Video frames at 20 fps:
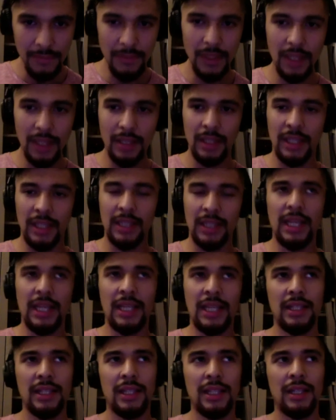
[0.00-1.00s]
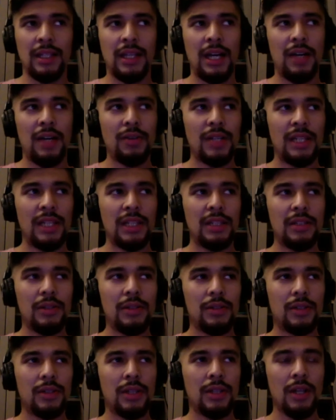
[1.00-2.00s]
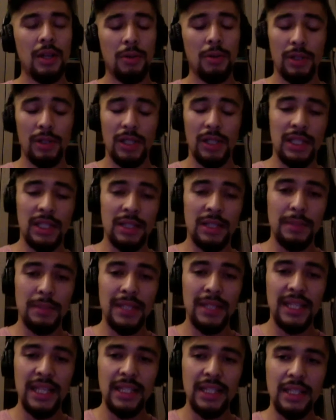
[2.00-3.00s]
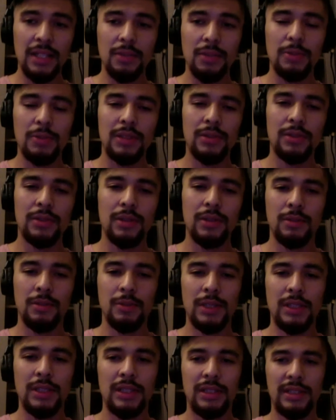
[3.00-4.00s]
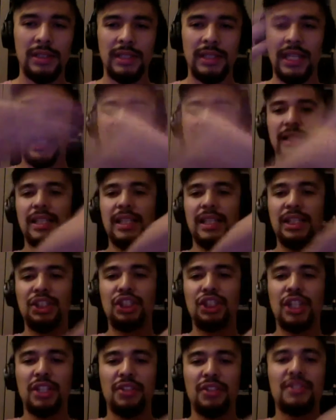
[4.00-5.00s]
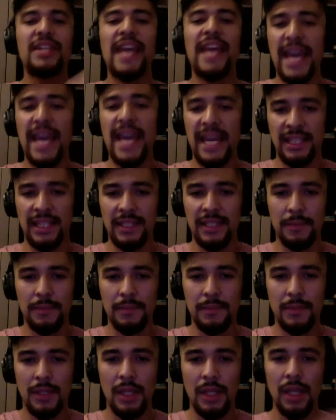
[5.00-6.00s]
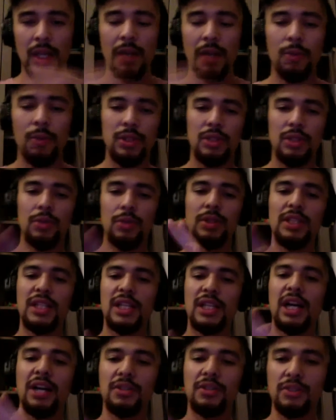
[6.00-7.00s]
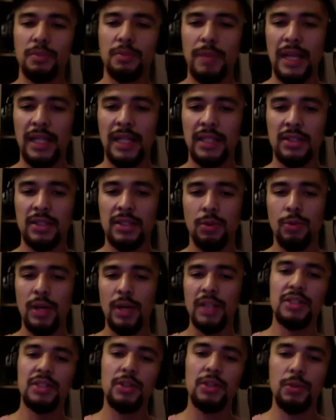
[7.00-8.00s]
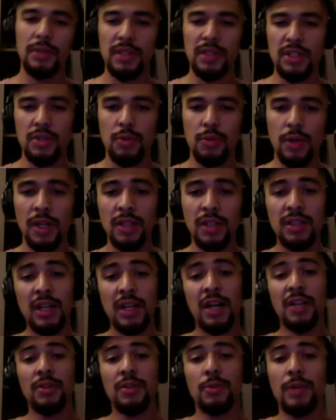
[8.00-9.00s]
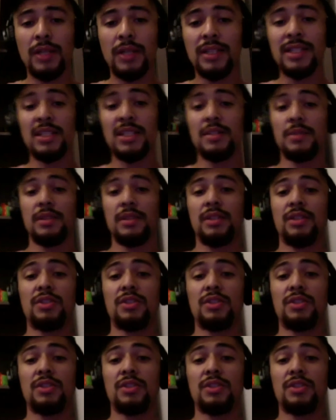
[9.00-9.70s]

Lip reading: And how can it look? Well, in the beginning, we take each other's hand. We're doing the counterbalance. So one is doing the squat, the other one is just